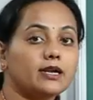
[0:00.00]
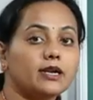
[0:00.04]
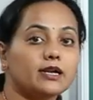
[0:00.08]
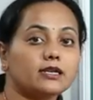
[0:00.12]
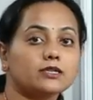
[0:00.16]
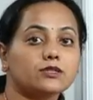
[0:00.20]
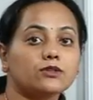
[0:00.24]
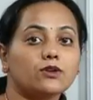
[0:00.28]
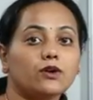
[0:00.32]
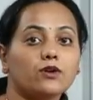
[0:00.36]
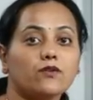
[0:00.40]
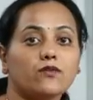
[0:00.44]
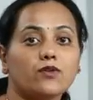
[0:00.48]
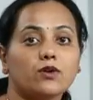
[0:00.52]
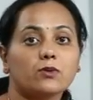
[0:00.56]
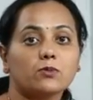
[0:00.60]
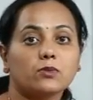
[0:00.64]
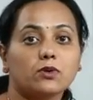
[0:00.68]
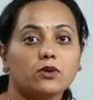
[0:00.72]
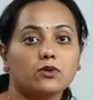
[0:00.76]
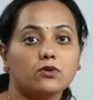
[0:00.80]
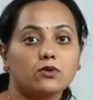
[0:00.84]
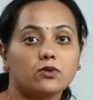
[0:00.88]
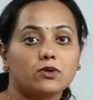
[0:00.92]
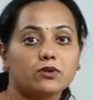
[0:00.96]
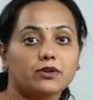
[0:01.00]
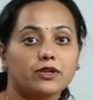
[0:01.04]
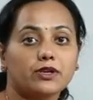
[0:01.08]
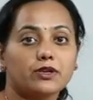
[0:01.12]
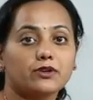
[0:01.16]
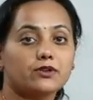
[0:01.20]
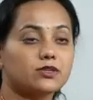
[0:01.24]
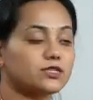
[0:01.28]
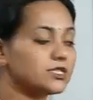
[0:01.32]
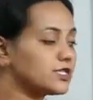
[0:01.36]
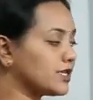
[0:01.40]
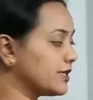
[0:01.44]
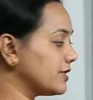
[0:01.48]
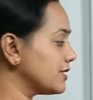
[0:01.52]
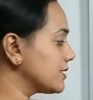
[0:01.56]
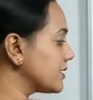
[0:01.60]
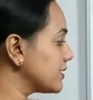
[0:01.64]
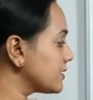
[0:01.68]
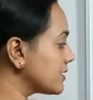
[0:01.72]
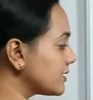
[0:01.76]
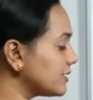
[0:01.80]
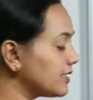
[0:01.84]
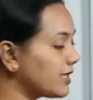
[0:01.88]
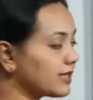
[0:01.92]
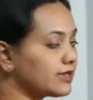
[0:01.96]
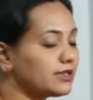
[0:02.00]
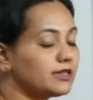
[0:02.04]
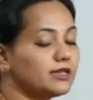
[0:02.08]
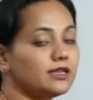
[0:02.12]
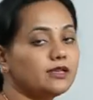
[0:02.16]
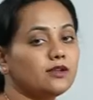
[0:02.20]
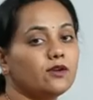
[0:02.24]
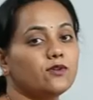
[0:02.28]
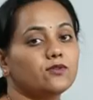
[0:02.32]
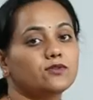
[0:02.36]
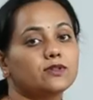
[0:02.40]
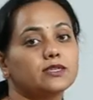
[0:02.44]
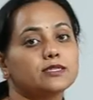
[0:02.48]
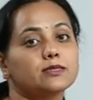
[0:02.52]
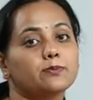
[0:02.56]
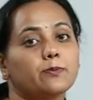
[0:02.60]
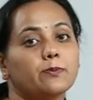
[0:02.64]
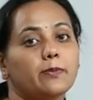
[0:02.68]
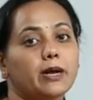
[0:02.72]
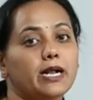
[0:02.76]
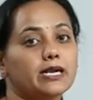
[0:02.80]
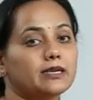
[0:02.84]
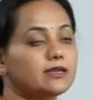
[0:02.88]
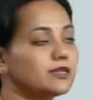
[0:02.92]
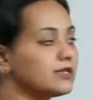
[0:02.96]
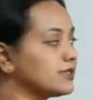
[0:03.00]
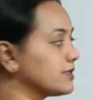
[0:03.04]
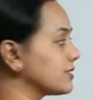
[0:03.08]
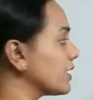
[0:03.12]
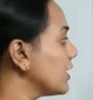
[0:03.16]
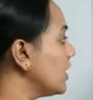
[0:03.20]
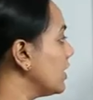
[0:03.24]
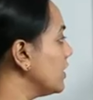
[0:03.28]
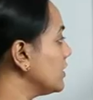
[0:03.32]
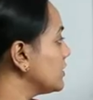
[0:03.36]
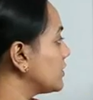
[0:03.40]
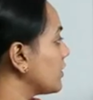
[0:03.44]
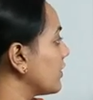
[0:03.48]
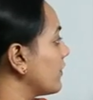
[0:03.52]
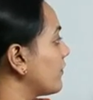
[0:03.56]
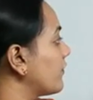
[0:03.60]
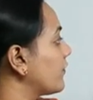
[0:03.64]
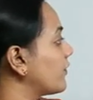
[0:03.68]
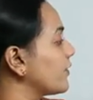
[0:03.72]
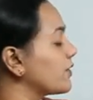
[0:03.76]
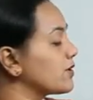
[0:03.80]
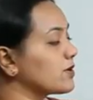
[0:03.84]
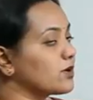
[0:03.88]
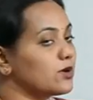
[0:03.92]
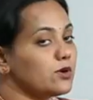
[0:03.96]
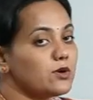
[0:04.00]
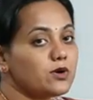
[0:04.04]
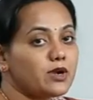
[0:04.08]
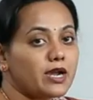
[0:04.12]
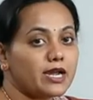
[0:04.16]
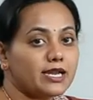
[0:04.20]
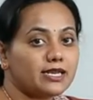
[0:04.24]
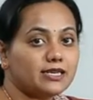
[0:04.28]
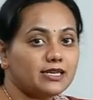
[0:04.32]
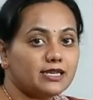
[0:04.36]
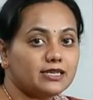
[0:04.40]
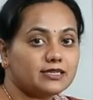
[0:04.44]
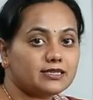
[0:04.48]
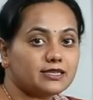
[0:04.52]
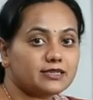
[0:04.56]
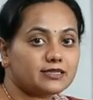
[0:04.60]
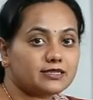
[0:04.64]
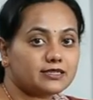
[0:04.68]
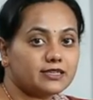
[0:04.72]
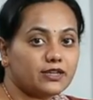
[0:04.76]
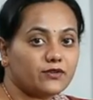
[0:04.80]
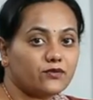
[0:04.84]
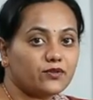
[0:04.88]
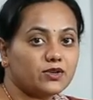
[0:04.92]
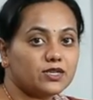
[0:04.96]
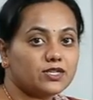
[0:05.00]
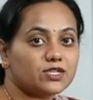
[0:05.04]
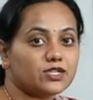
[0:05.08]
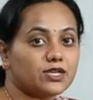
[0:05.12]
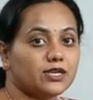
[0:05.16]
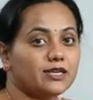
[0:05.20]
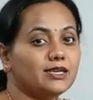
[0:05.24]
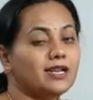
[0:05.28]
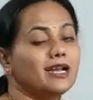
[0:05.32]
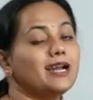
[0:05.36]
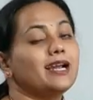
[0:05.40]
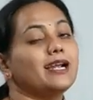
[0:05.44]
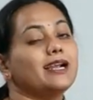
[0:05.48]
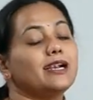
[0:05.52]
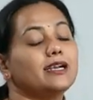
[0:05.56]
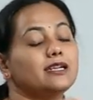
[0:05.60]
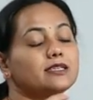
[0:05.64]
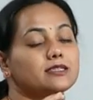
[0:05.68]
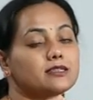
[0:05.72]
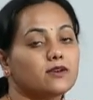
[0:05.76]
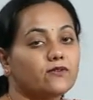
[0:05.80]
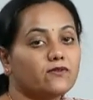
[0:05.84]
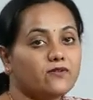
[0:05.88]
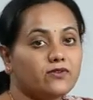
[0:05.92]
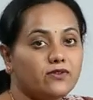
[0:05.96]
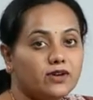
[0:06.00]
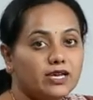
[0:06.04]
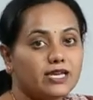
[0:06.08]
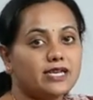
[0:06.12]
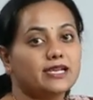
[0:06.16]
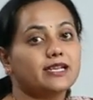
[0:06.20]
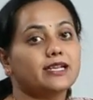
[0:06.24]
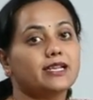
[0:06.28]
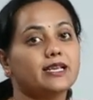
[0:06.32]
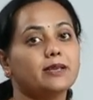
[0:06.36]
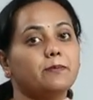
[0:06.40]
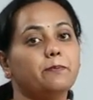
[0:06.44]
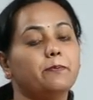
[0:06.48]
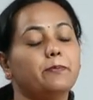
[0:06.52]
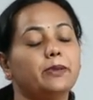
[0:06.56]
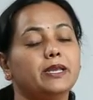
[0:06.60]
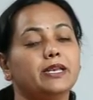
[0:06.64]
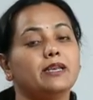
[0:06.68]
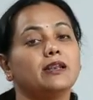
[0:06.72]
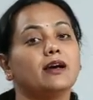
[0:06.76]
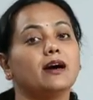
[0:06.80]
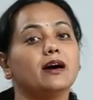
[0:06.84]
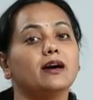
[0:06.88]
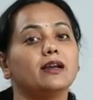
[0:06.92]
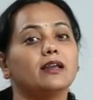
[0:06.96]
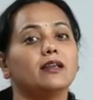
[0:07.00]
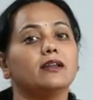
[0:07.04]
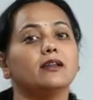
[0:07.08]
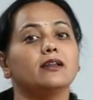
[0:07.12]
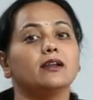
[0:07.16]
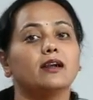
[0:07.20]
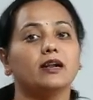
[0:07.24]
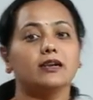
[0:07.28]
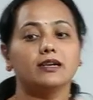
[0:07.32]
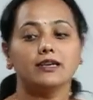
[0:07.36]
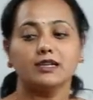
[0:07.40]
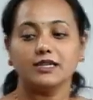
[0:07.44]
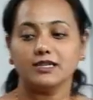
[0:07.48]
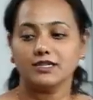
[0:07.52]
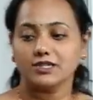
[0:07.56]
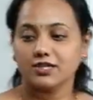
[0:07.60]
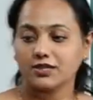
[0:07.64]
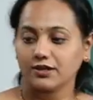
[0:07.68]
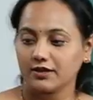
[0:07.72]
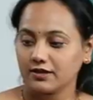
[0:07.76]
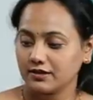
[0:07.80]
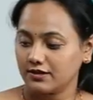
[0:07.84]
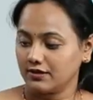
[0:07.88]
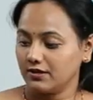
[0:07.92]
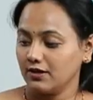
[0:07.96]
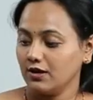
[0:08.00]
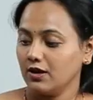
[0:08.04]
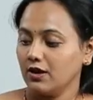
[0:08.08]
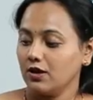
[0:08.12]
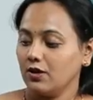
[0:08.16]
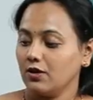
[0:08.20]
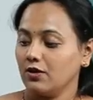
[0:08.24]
does not form gluconeogenesis, nothing of this matters. So if fructokinase is deficient, it is a very benign condition.